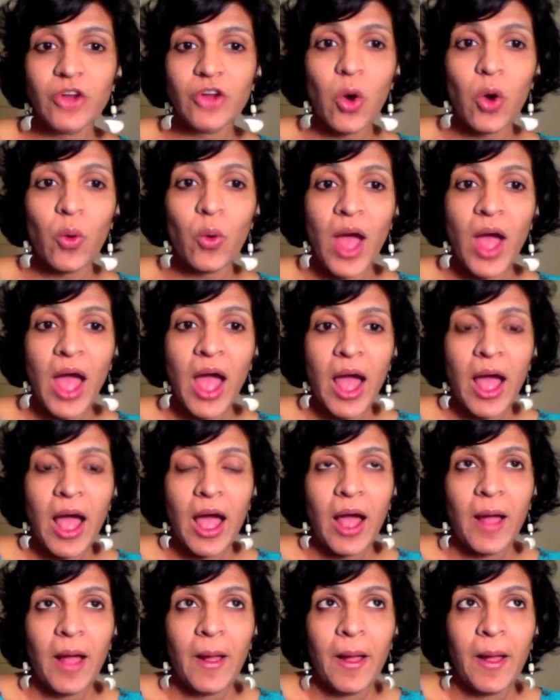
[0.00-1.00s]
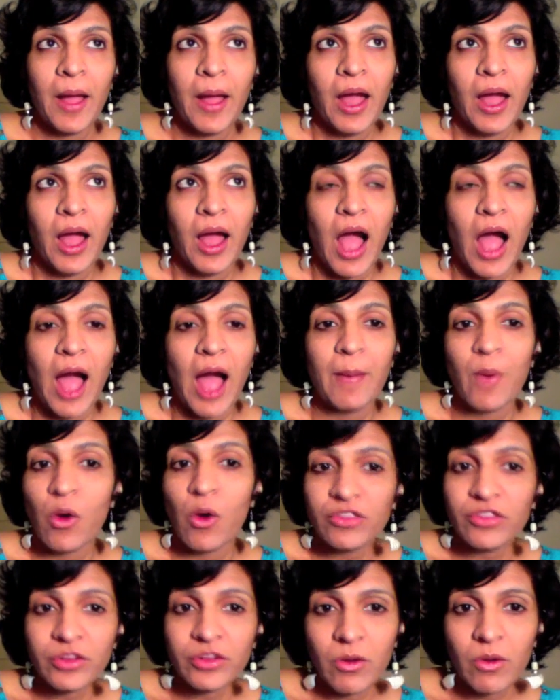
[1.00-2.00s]
So I'm
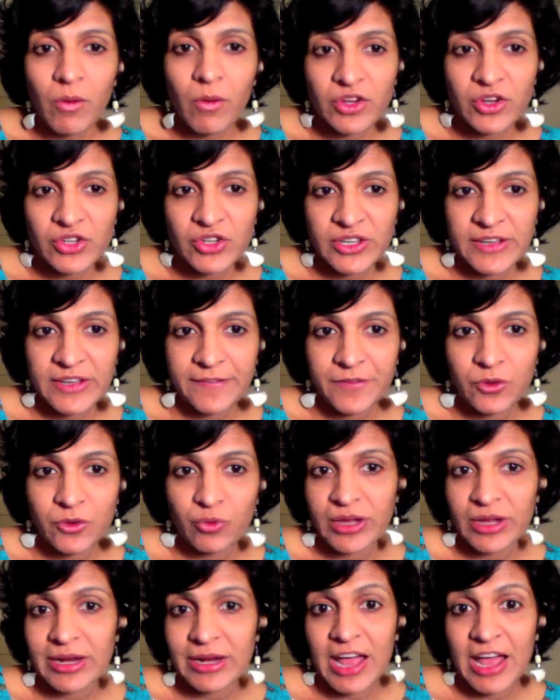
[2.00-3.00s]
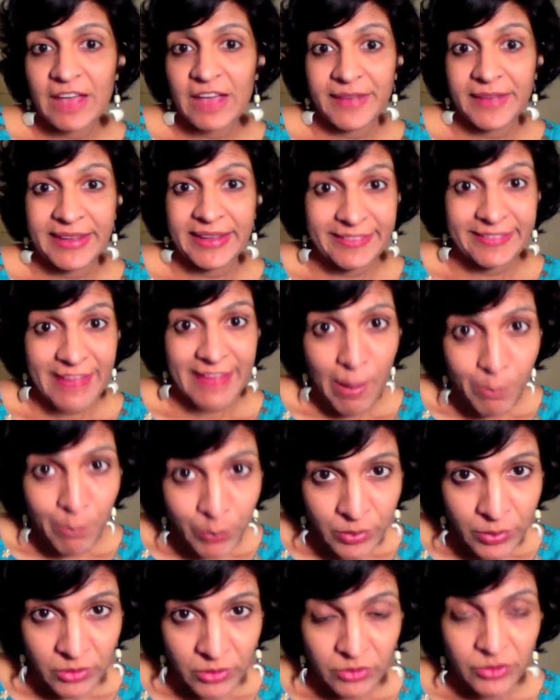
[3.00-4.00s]
also going to give you real life
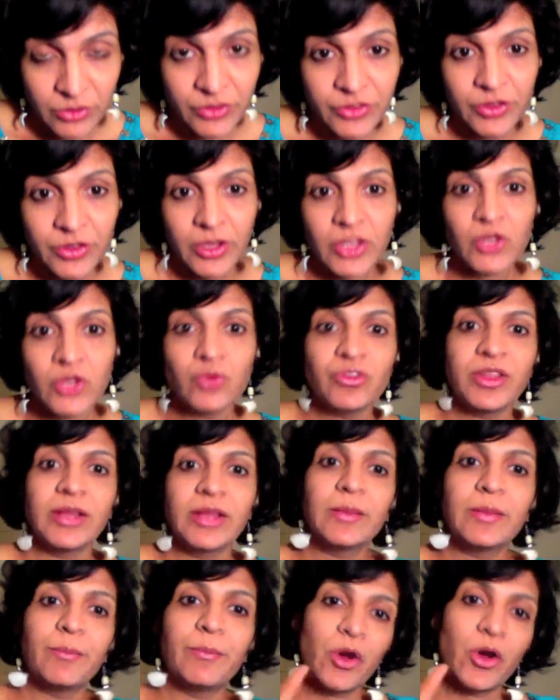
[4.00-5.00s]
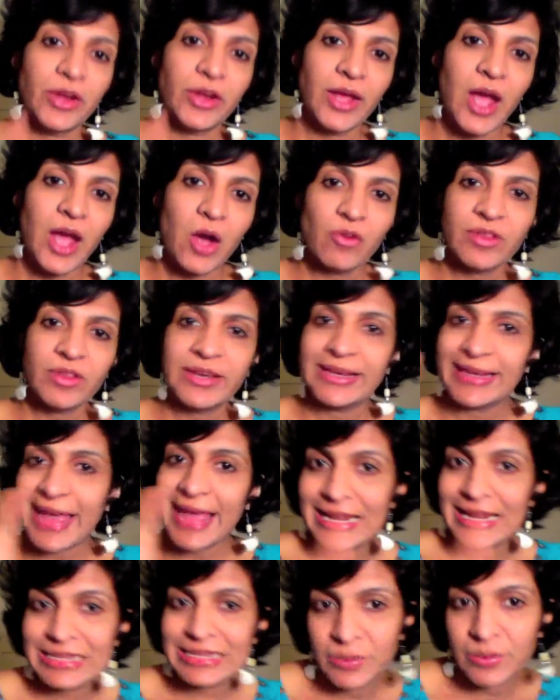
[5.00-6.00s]
examples using the Bonninghausen
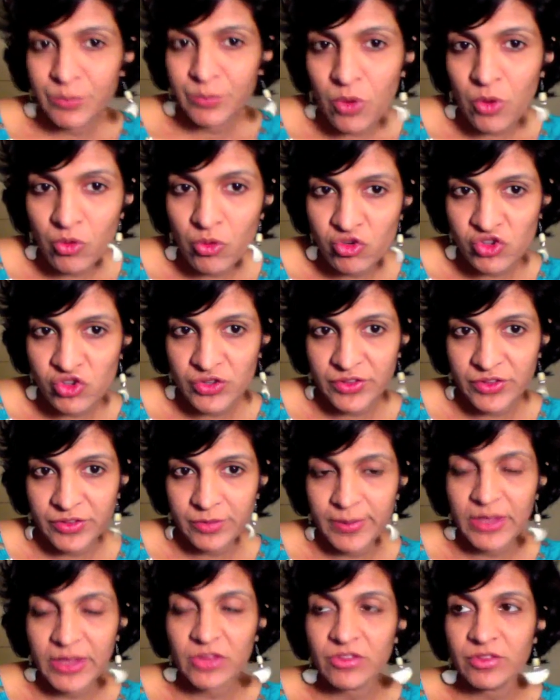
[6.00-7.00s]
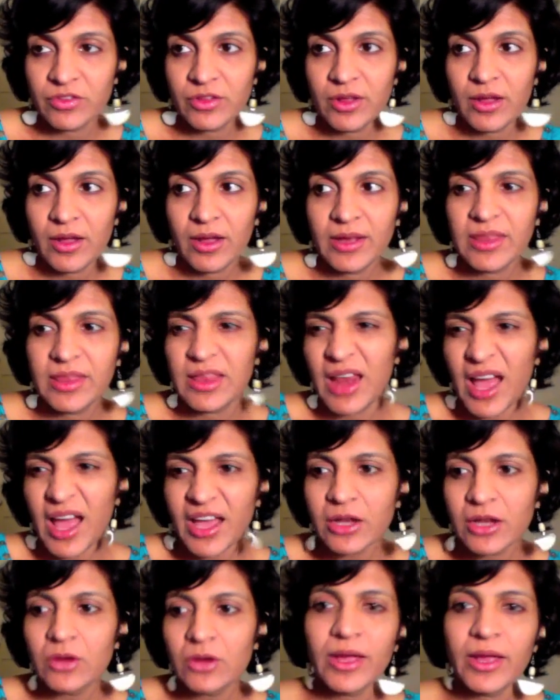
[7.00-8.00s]
and Kenton approaches, because it's
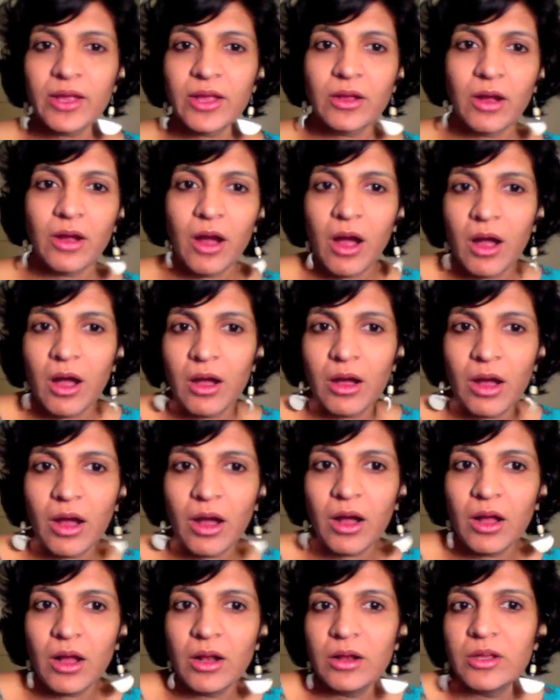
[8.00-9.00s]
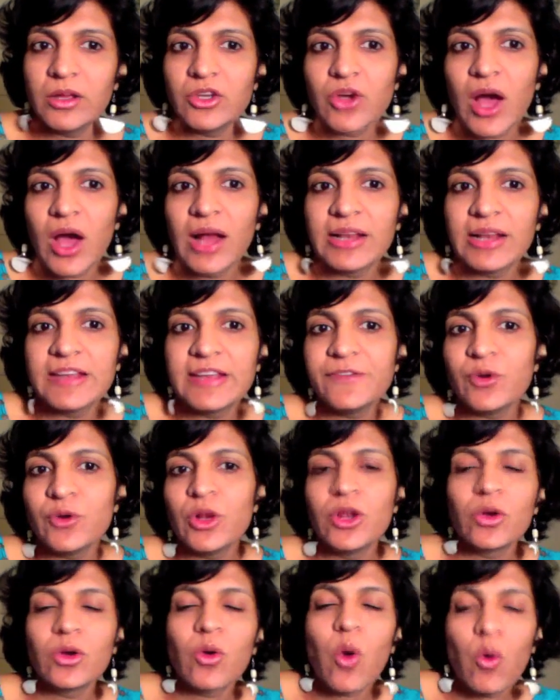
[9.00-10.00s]
like I'll give
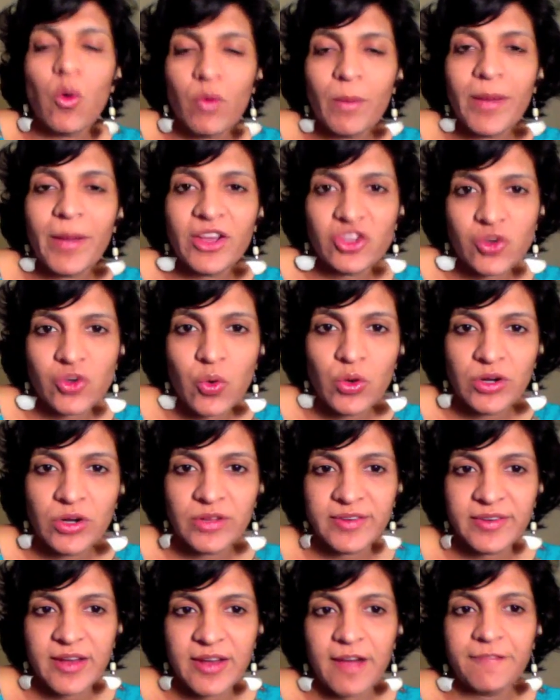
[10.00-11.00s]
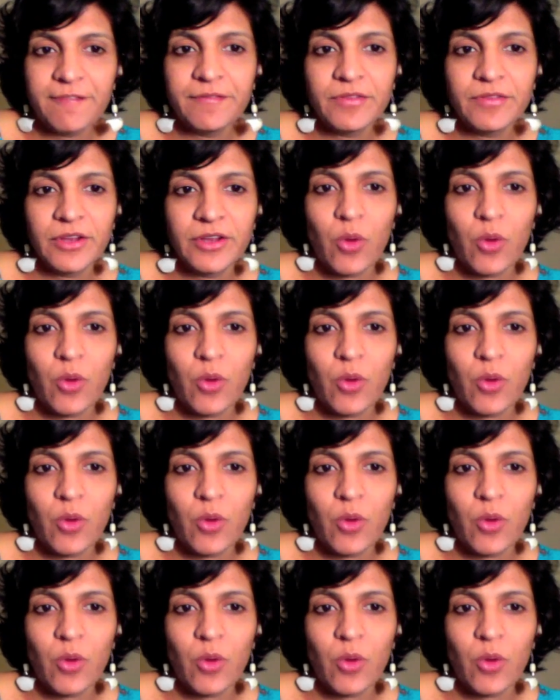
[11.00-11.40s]
you a look over my shoulder stuff.